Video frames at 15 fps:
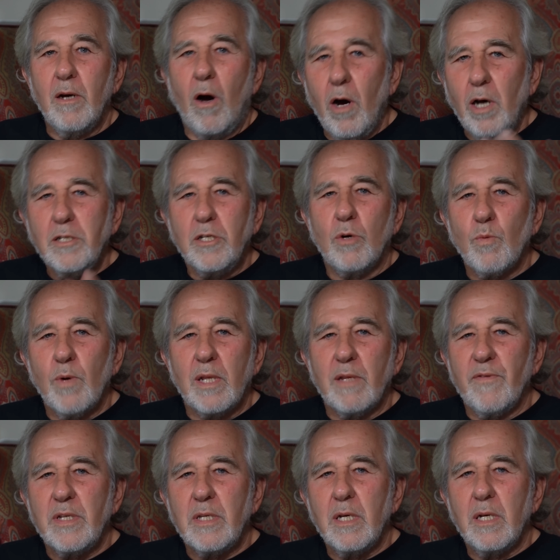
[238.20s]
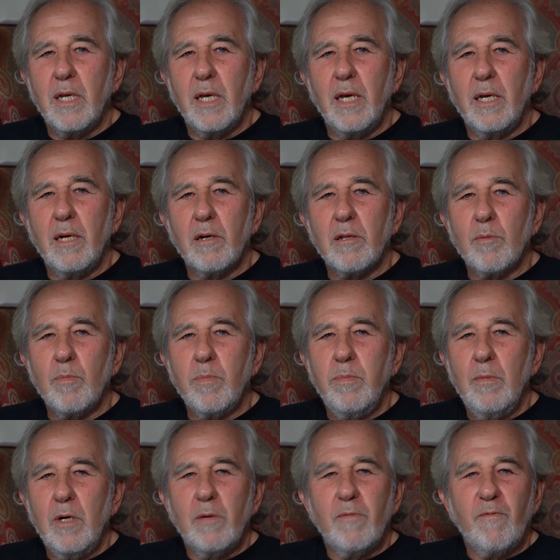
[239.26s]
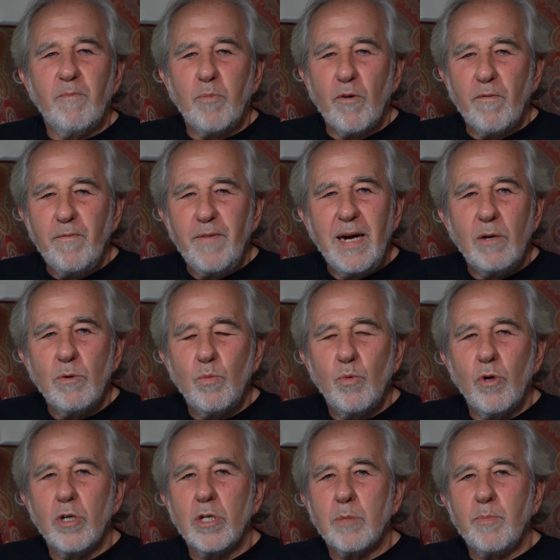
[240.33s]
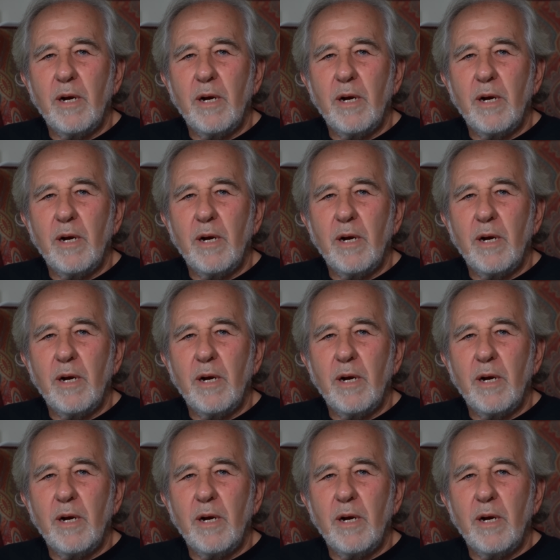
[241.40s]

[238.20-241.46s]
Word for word: Also relevant today are the profound words